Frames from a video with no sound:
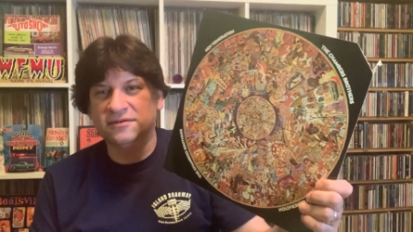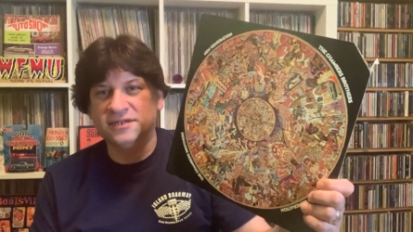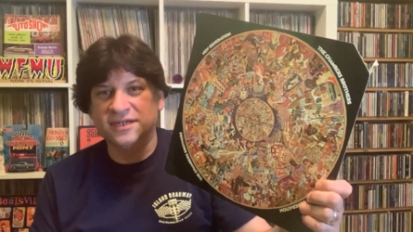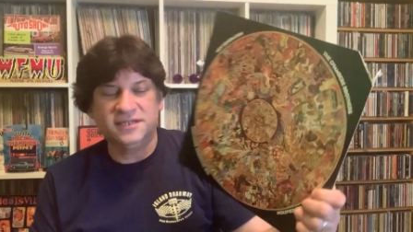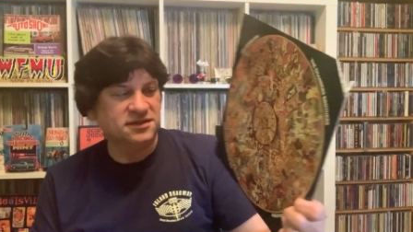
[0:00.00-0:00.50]

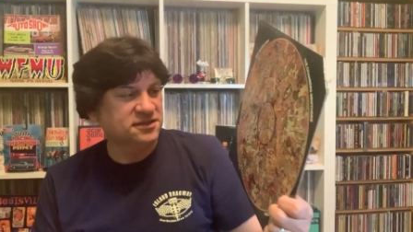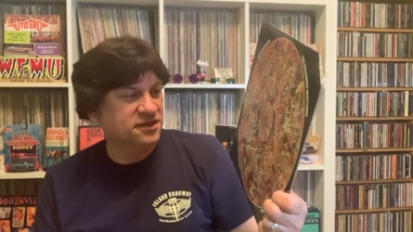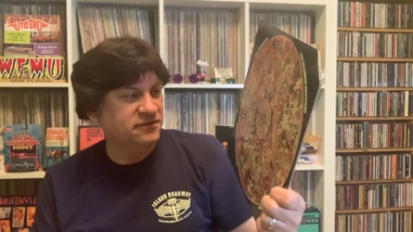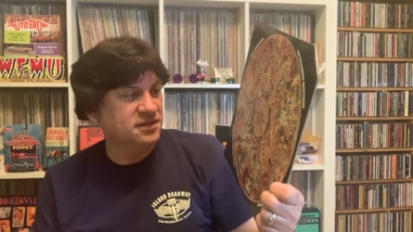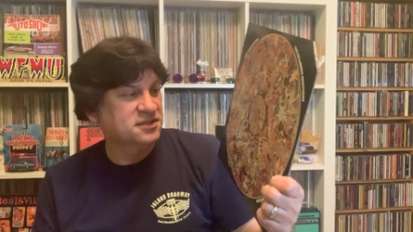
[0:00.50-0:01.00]
in nineteen
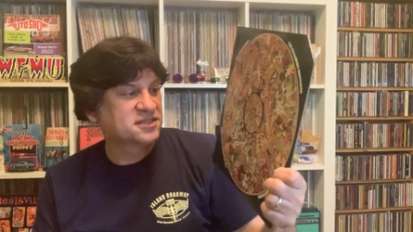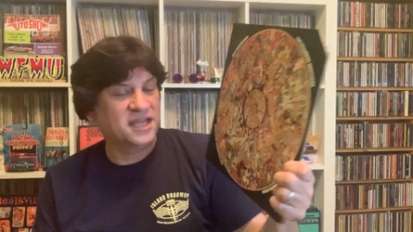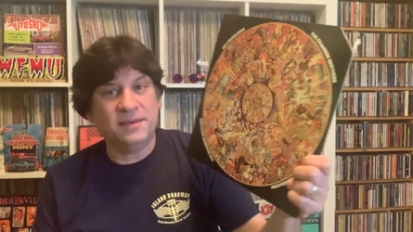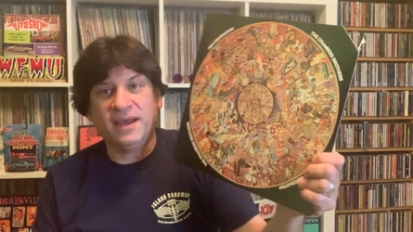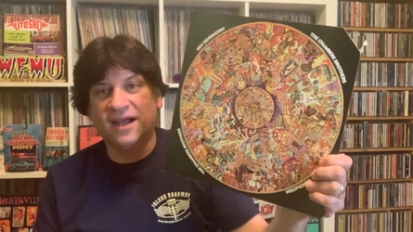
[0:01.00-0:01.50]
seventy. This
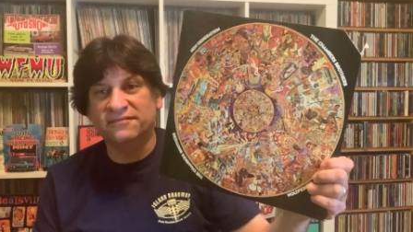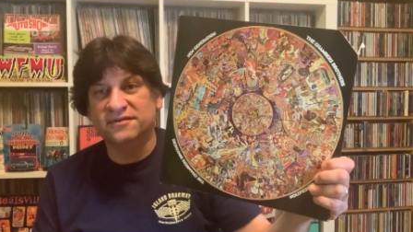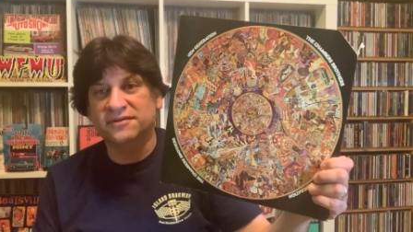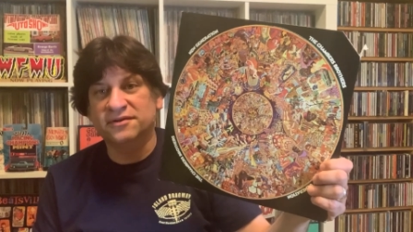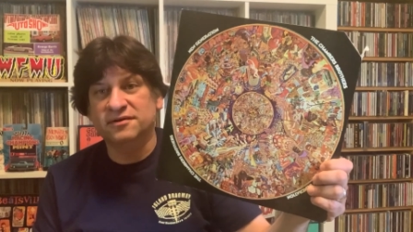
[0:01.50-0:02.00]
came
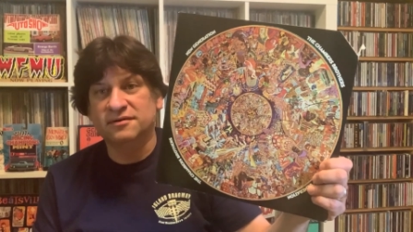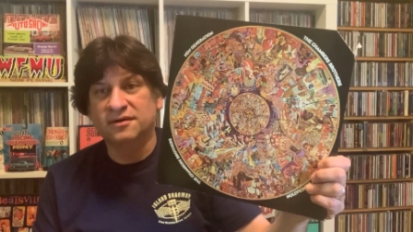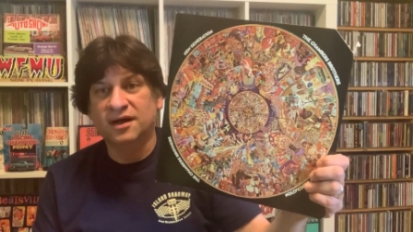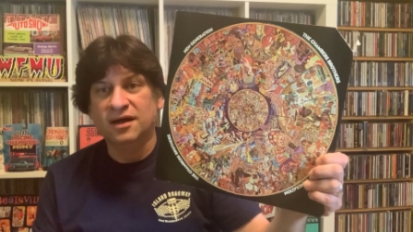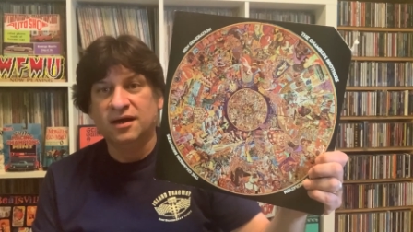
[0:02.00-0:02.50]
after their
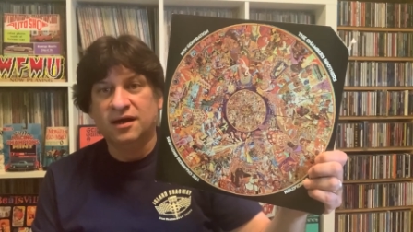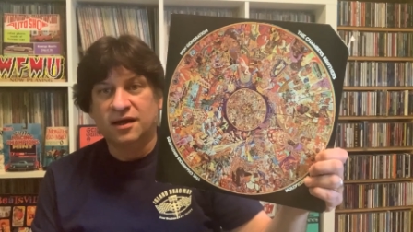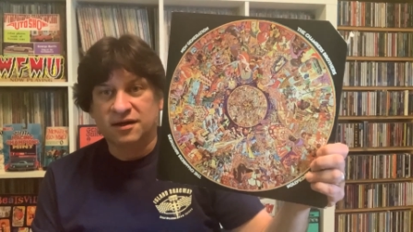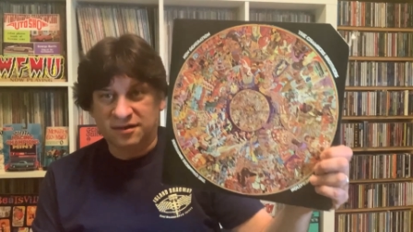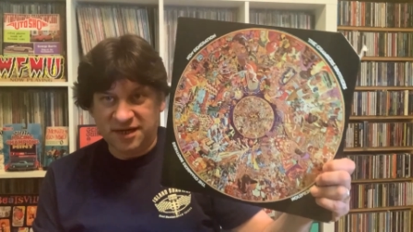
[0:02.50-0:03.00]

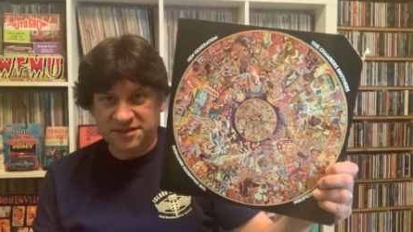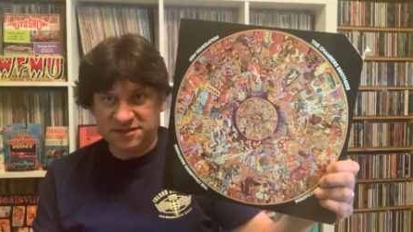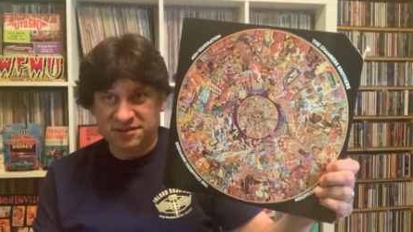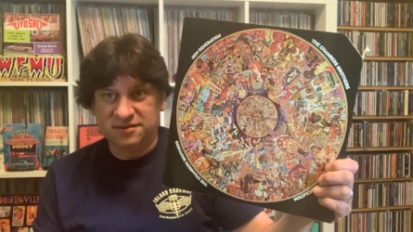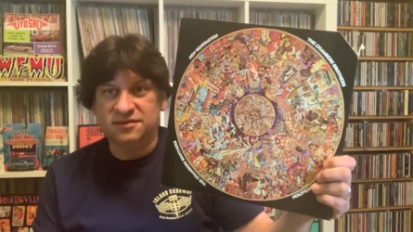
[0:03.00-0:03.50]

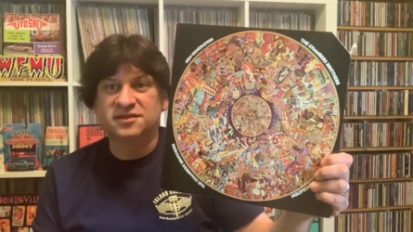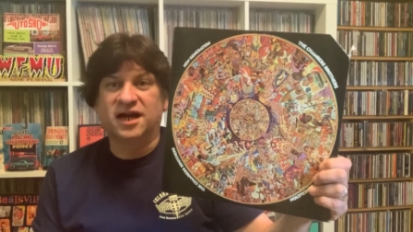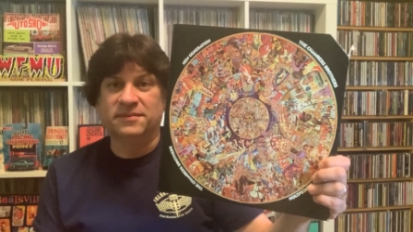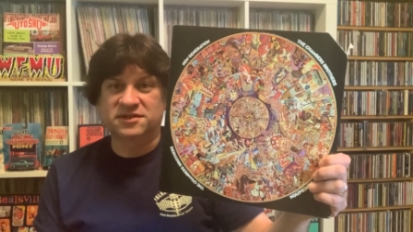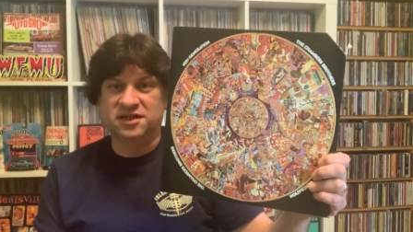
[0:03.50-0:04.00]
classic
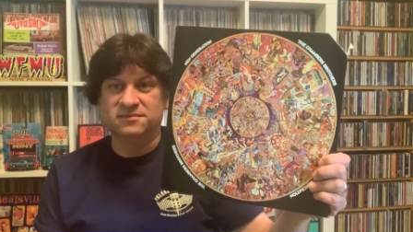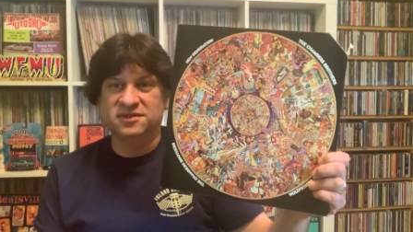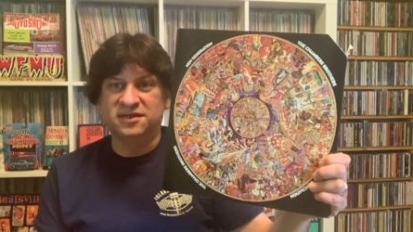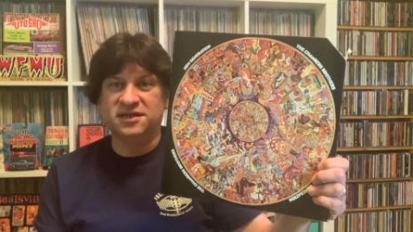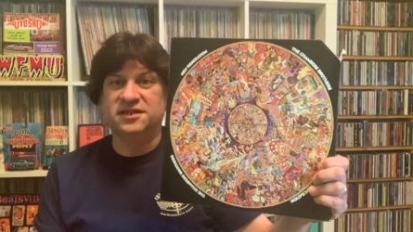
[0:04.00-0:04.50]
Time Has Come
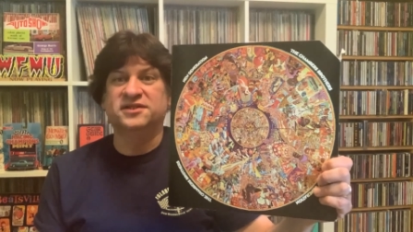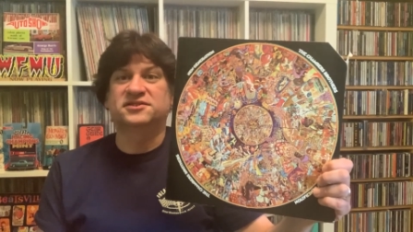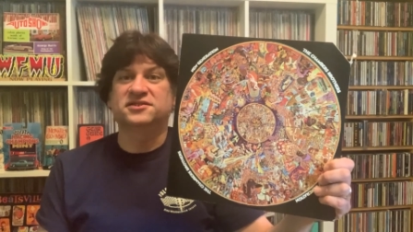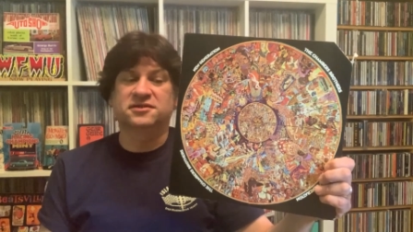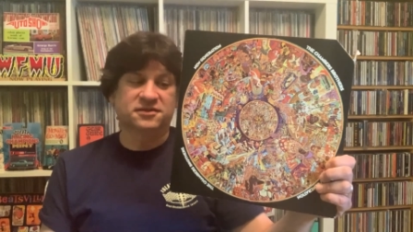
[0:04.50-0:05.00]
Today hit
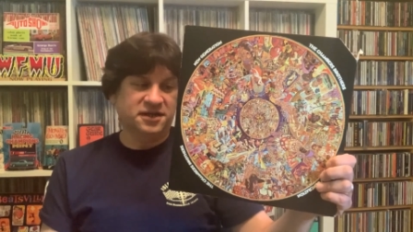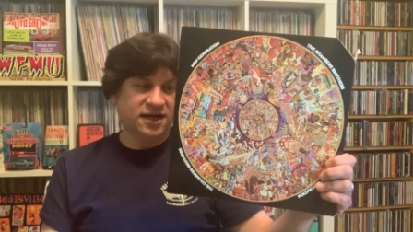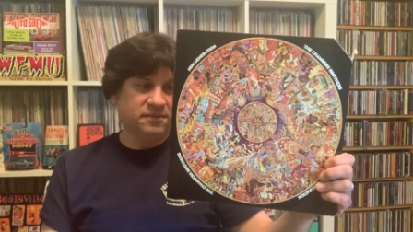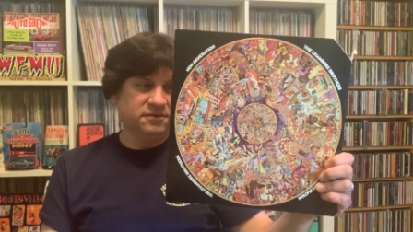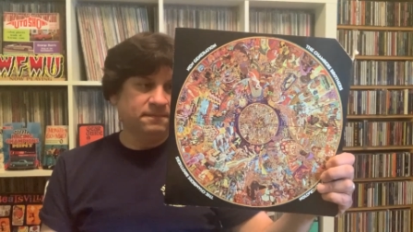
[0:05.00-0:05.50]
single and
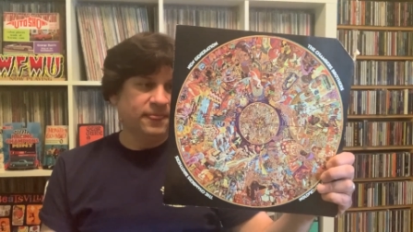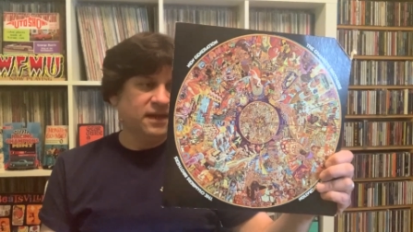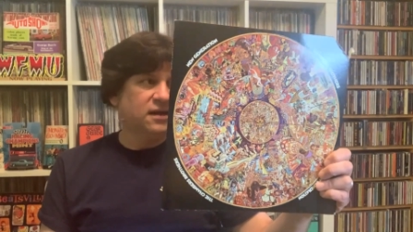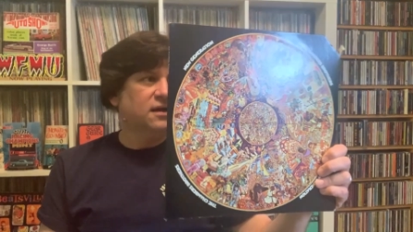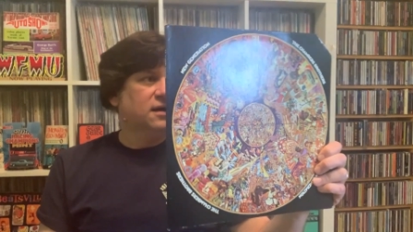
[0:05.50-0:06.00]
album.
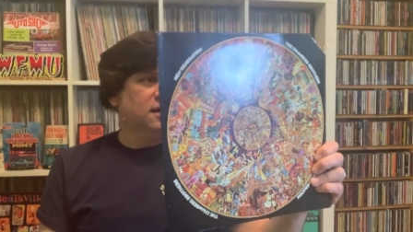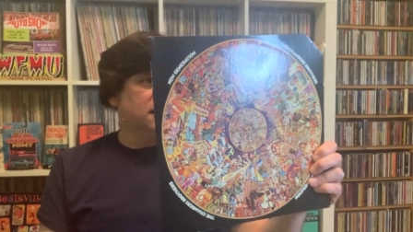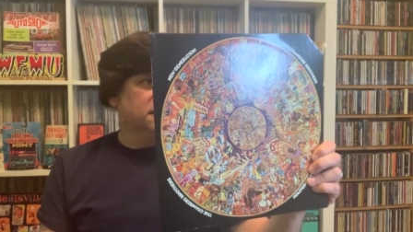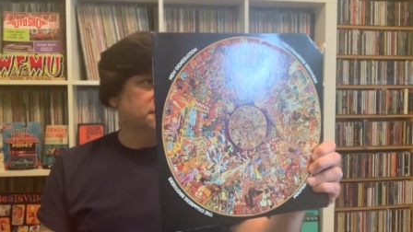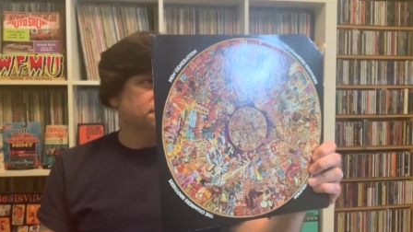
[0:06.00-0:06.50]

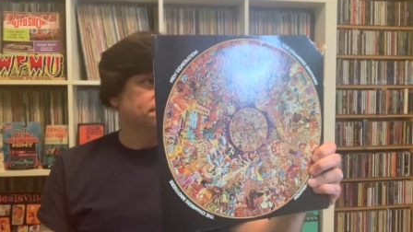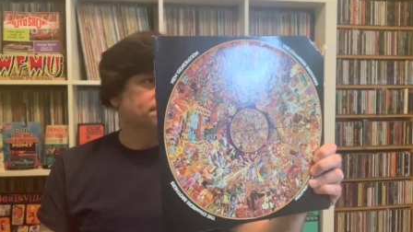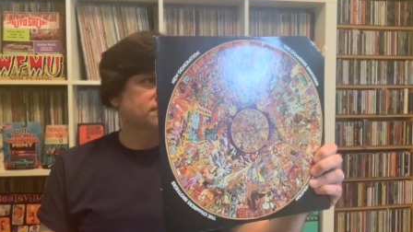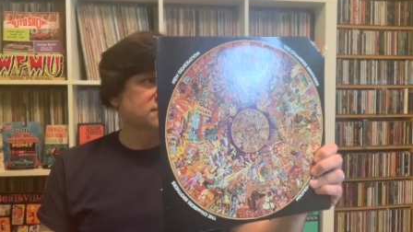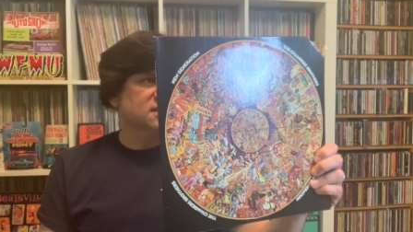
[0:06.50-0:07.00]
Um,
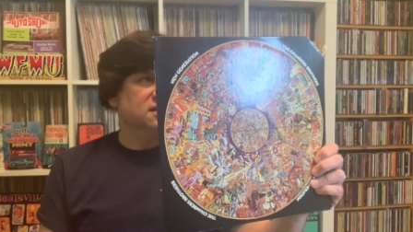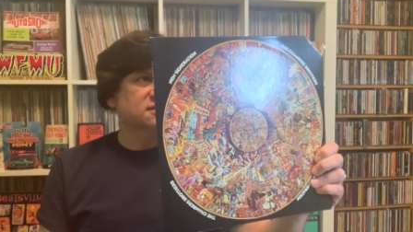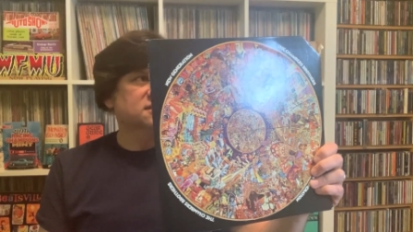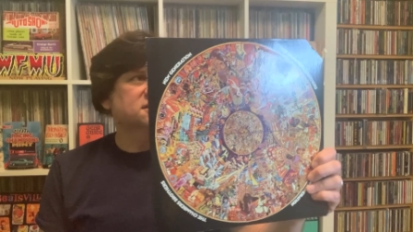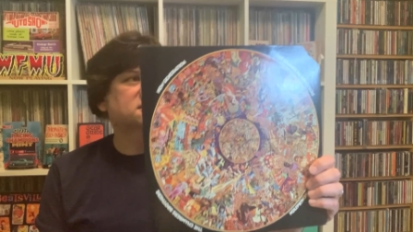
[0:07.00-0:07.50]

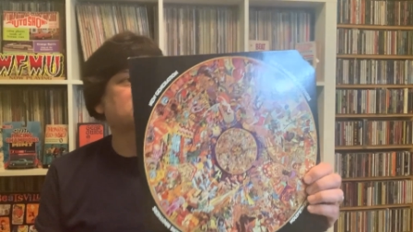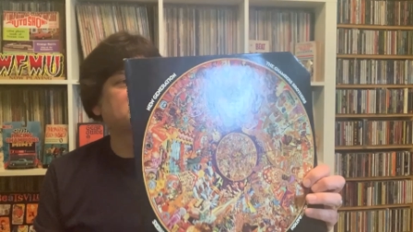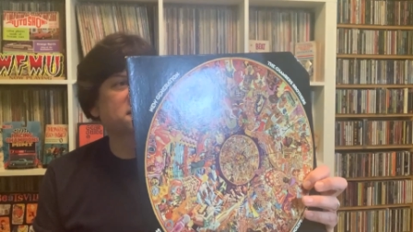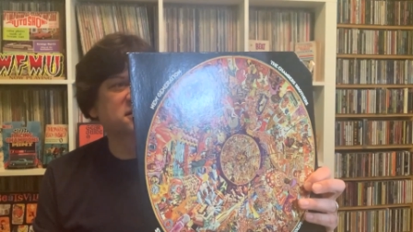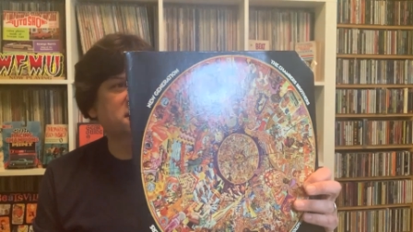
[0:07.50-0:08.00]
this one is